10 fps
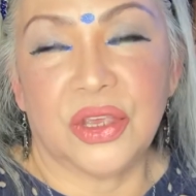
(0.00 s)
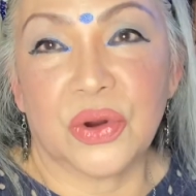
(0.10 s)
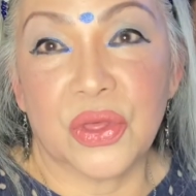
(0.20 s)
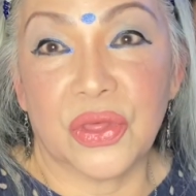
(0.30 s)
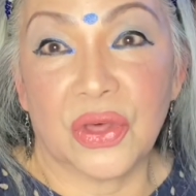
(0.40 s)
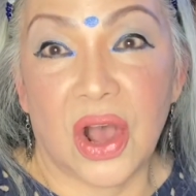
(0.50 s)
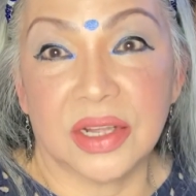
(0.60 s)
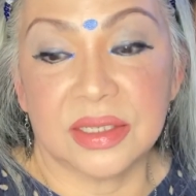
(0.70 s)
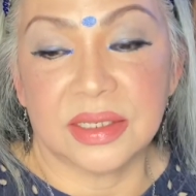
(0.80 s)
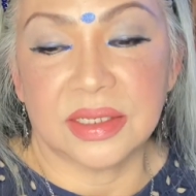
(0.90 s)
your
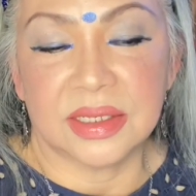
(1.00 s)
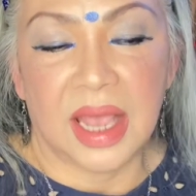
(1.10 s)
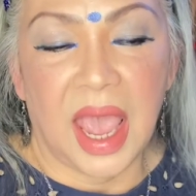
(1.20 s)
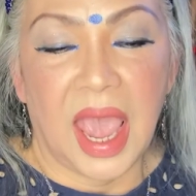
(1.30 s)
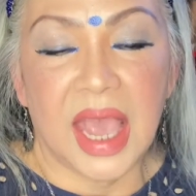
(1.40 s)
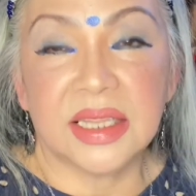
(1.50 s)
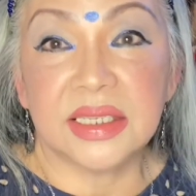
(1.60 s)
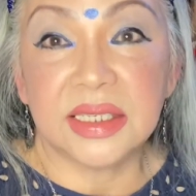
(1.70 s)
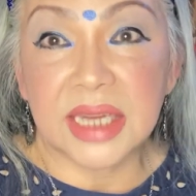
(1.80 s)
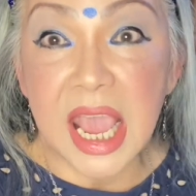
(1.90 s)
thoughts and
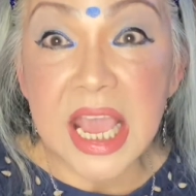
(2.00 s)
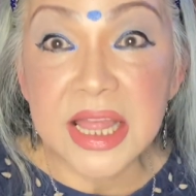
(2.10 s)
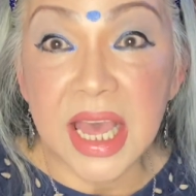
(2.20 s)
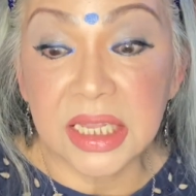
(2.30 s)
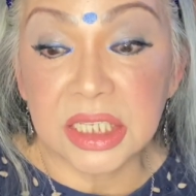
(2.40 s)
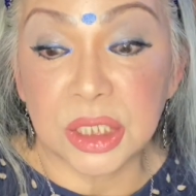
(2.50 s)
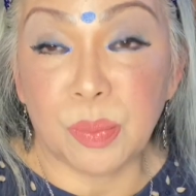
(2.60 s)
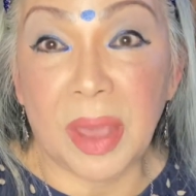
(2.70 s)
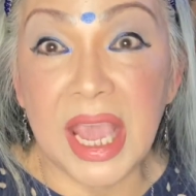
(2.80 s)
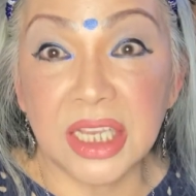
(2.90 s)
stay in that
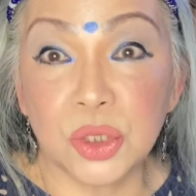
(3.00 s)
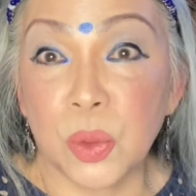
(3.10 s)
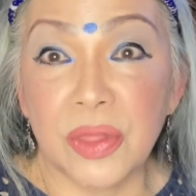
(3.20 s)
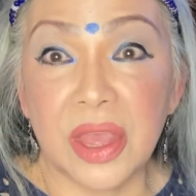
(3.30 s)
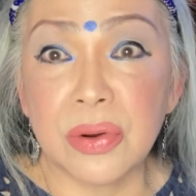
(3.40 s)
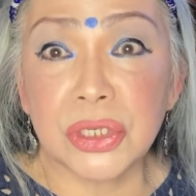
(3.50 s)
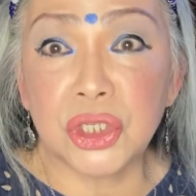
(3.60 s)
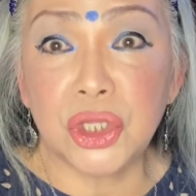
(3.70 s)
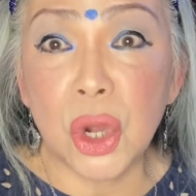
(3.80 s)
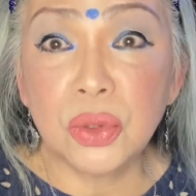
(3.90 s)
space where there is
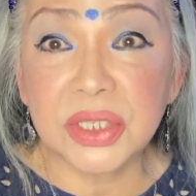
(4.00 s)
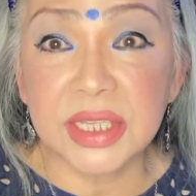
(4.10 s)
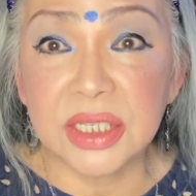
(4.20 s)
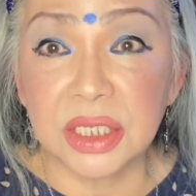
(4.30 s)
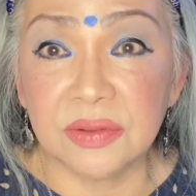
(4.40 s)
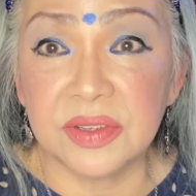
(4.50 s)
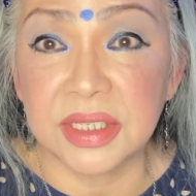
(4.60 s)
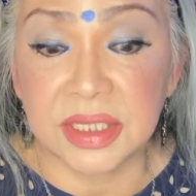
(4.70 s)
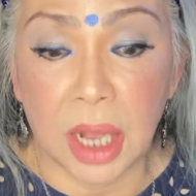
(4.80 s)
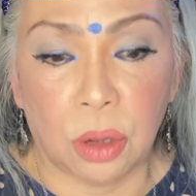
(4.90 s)
no sense of
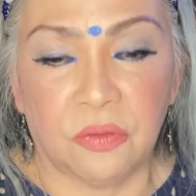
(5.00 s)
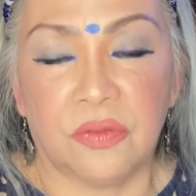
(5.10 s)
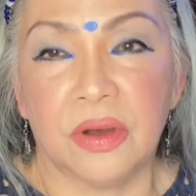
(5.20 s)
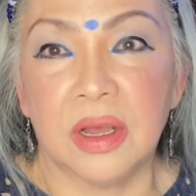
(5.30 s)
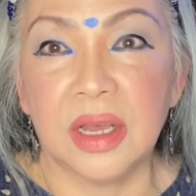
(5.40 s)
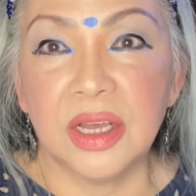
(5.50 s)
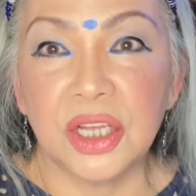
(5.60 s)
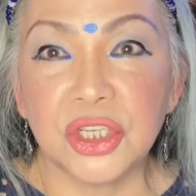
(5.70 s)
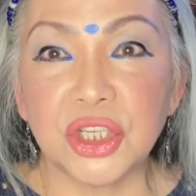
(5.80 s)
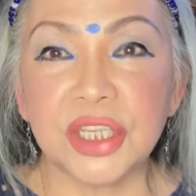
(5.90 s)
self,
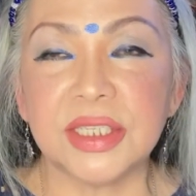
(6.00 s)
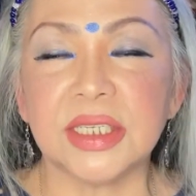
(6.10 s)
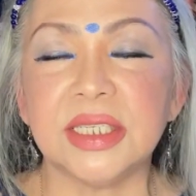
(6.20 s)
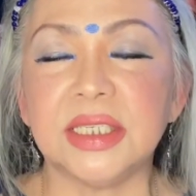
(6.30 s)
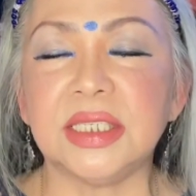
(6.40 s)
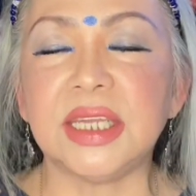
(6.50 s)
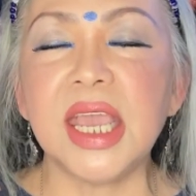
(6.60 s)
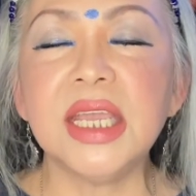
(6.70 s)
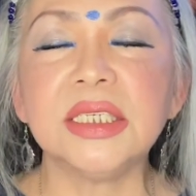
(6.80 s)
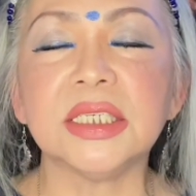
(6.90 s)
just a
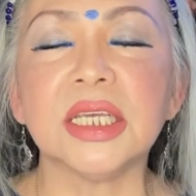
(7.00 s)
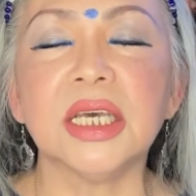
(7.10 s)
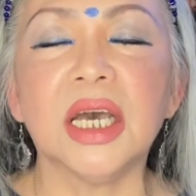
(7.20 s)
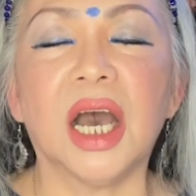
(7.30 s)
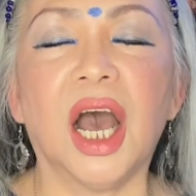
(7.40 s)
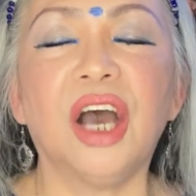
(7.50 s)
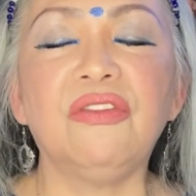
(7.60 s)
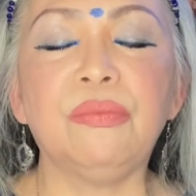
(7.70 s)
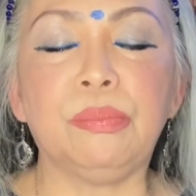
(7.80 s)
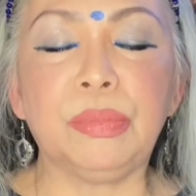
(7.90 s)
state of
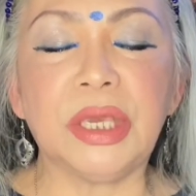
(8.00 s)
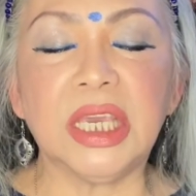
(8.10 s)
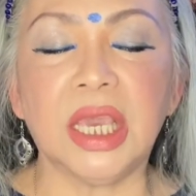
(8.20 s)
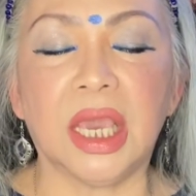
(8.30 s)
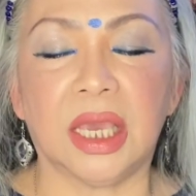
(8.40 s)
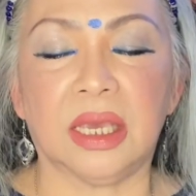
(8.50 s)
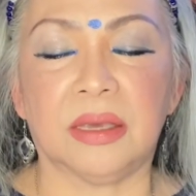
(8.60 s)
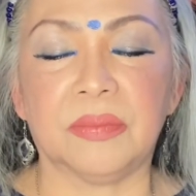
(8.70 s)
being,